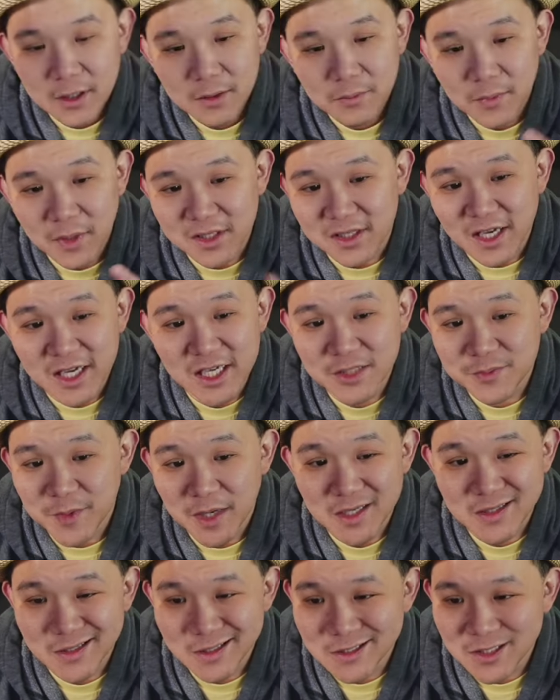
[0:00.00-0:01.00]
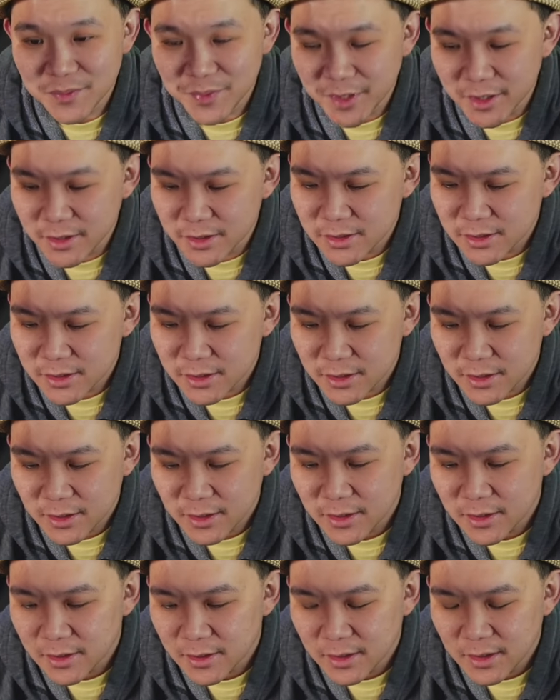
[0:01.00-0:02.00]
My taste bud disappears.
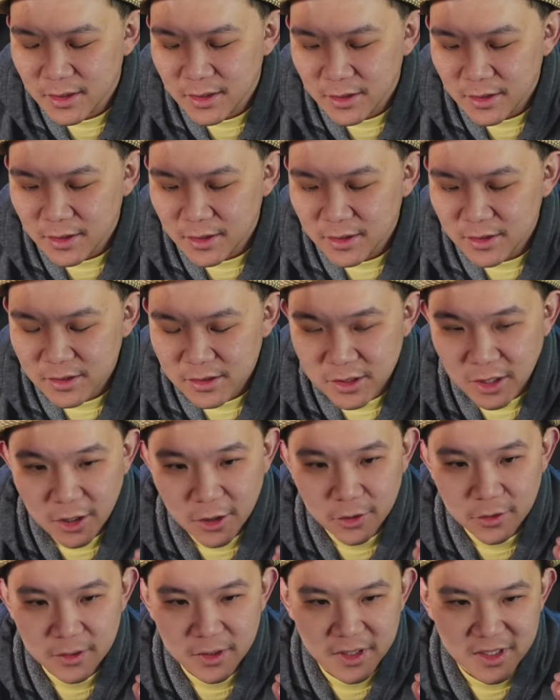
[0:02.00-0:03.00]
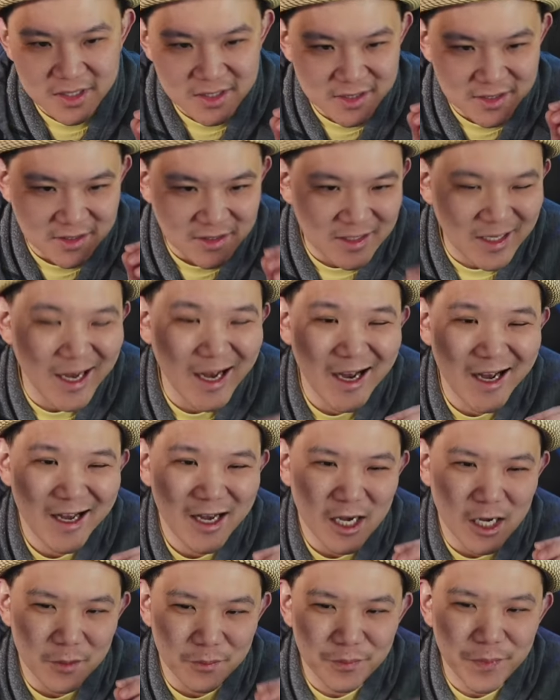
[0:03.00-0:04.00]
So it's not
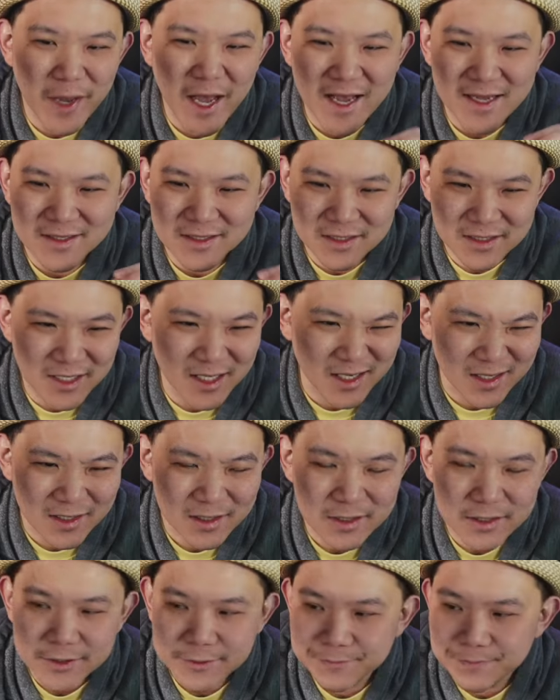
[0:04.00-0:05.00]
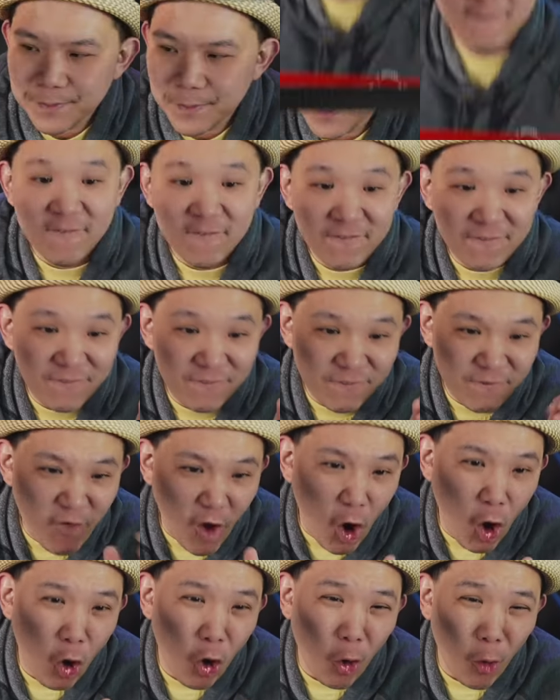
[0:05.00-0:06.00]
a bad stick.
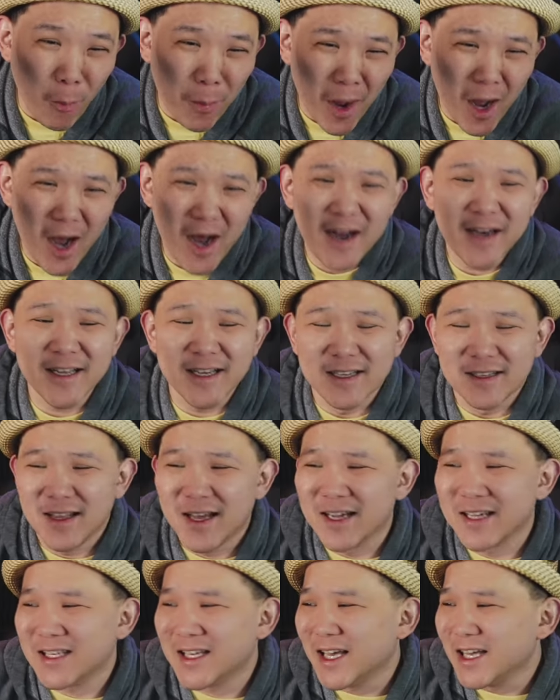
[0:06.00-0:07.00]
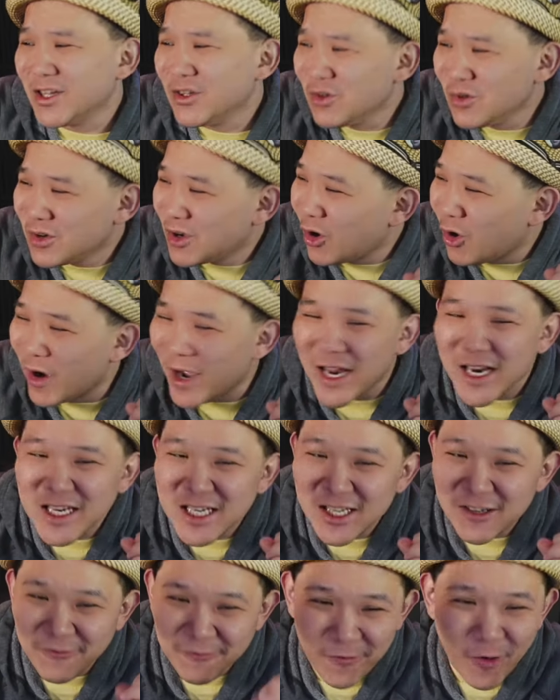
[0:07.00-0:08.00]
Full body. Like, can you go
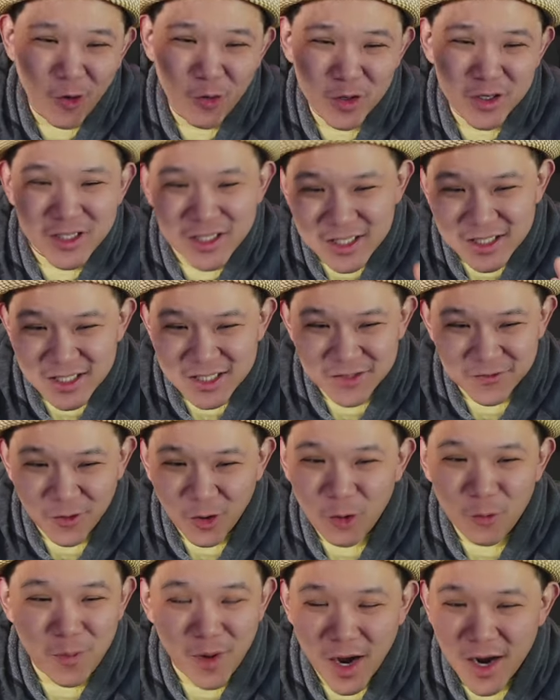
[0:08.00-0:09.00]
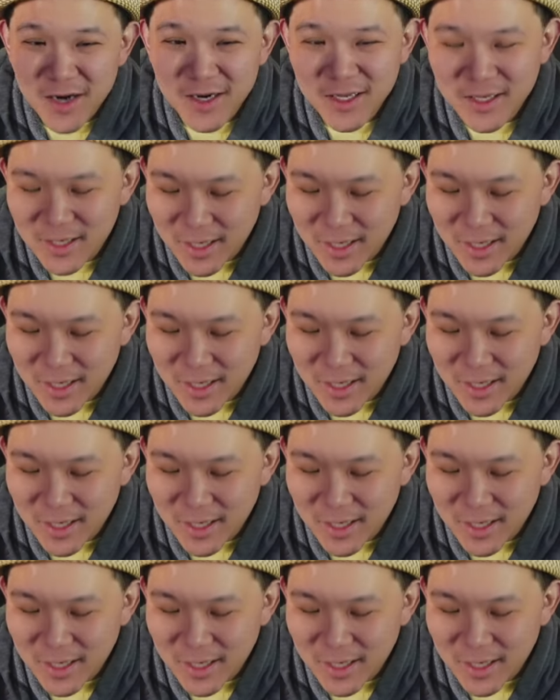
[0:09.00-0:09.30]
any fuller than this full body?